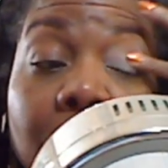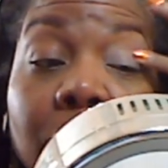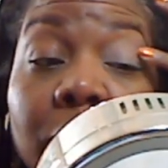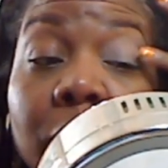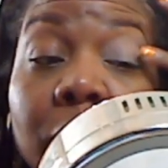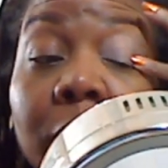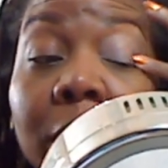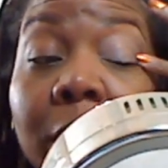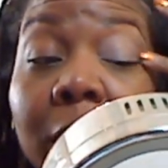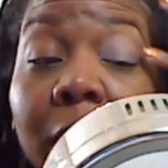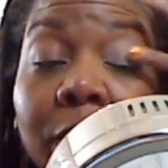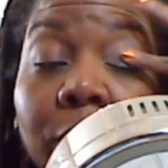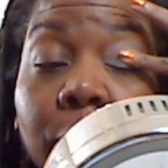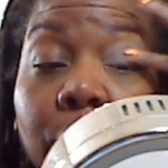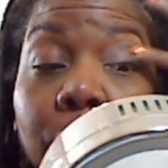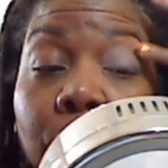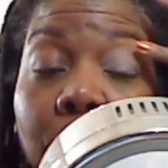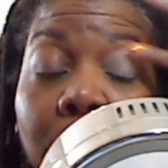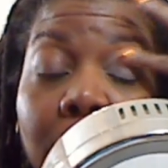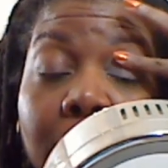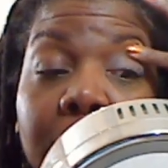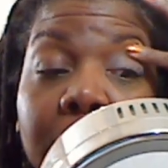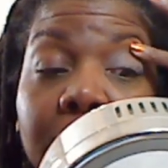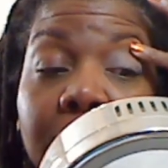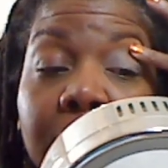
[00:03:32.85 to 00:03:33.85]
If you have
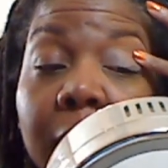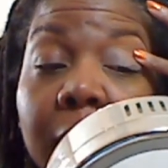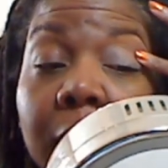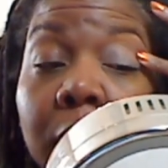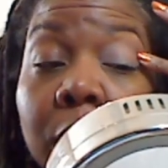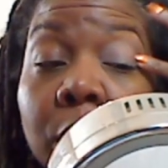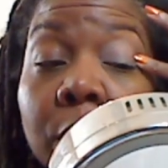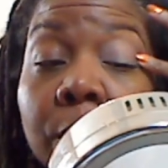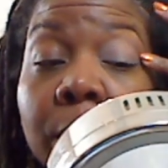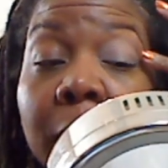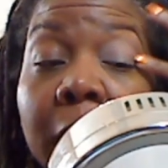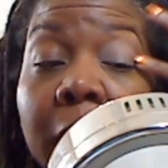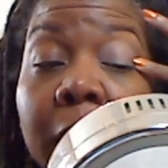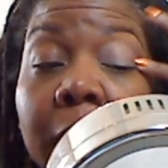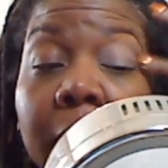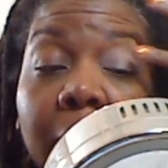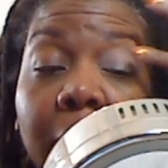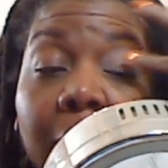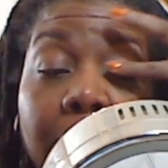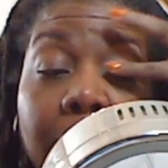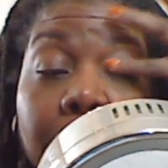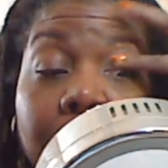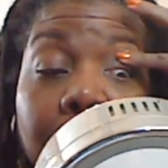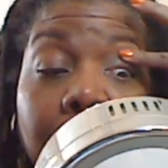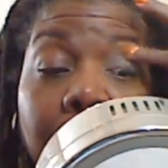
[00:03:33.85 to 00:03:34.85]
dry skin, you may
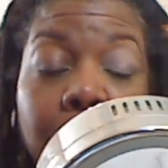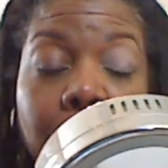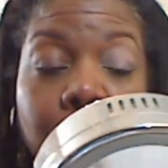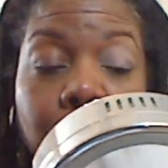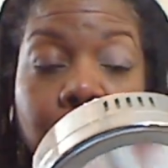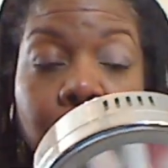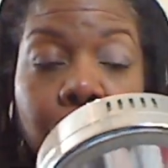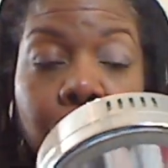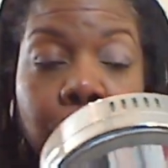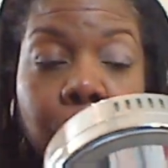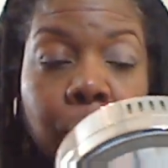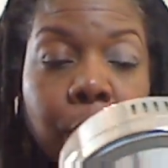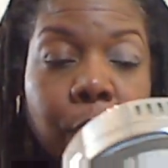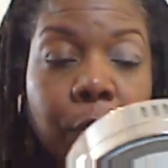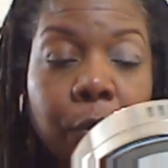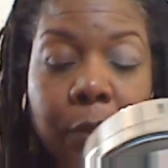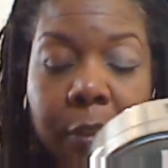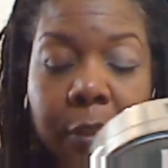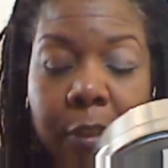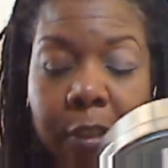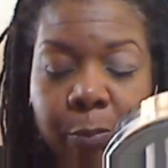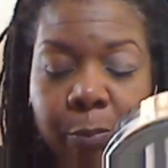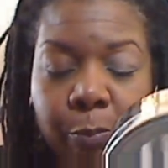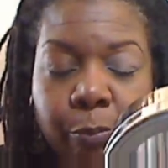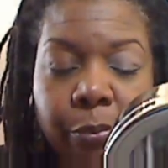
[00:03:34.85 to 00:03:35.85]
not need to do
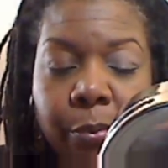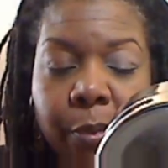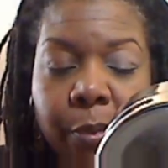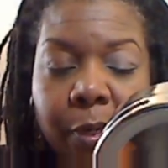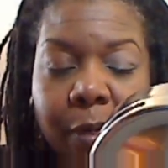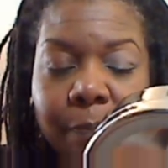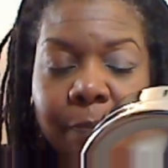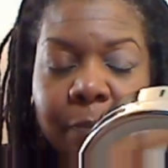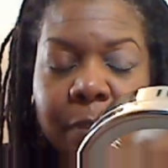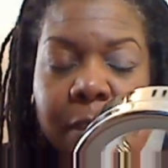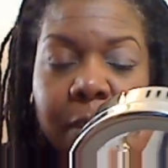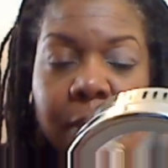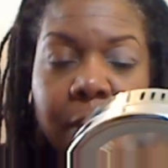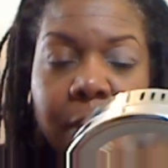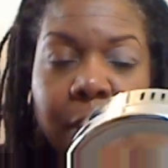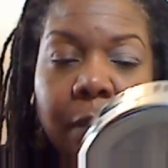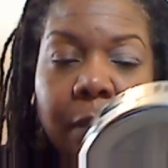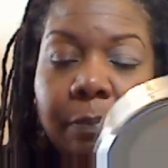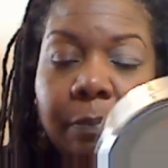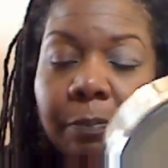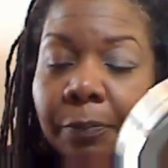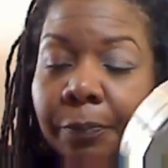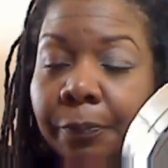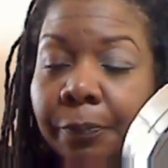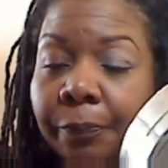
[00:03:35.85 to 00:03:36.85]
this prep
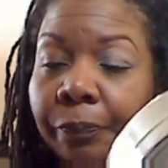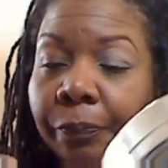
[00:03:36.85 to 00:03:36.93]
step.